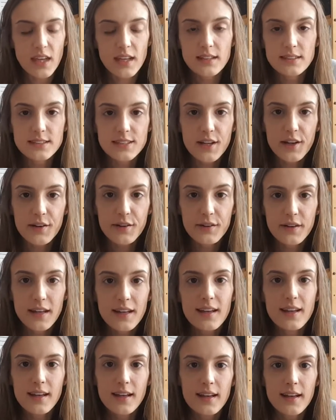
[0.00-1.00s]
So
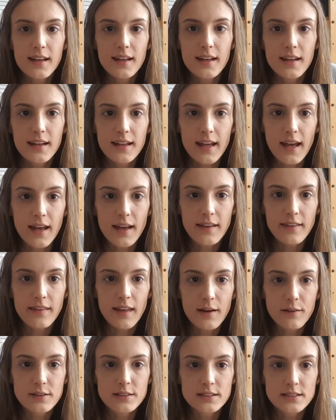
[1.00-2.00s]
yeah,
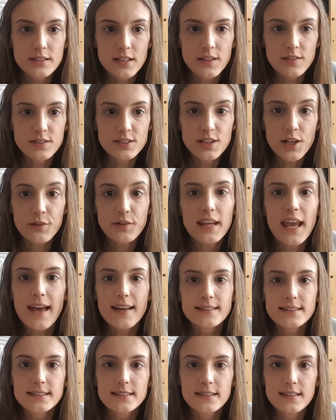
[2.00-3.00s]
that was tough. So
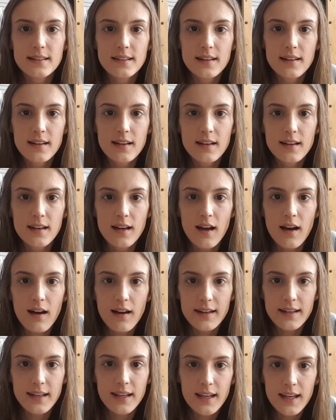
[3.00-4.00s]
yes,
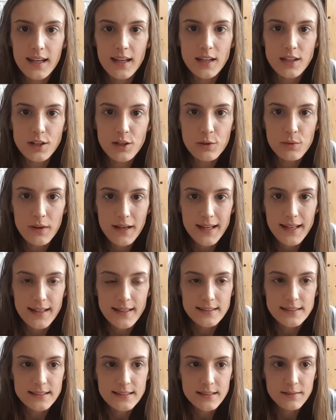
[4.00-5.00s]
I hear you
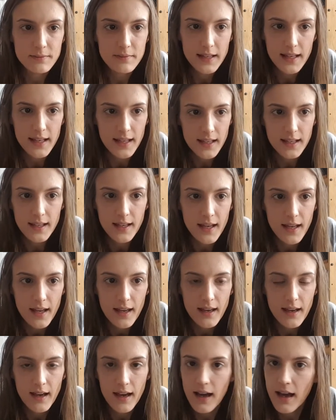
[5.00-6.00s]
ask me,
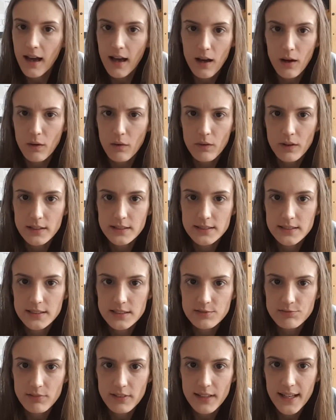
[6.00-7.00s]
how is
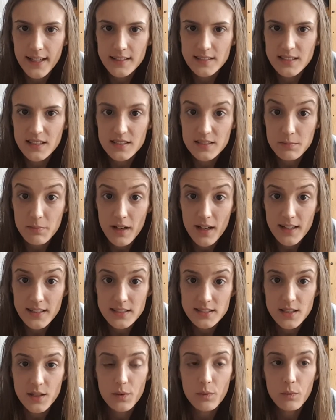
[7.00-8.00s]
this related to
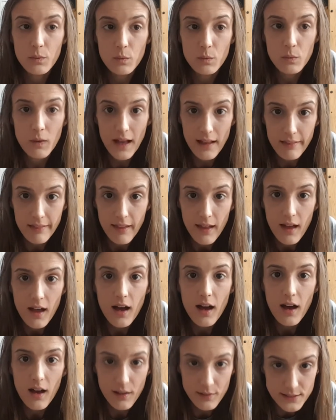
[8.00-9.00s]
Meisner? Well,
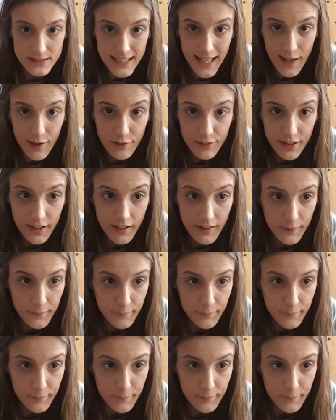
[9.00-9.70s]
I'll tell you.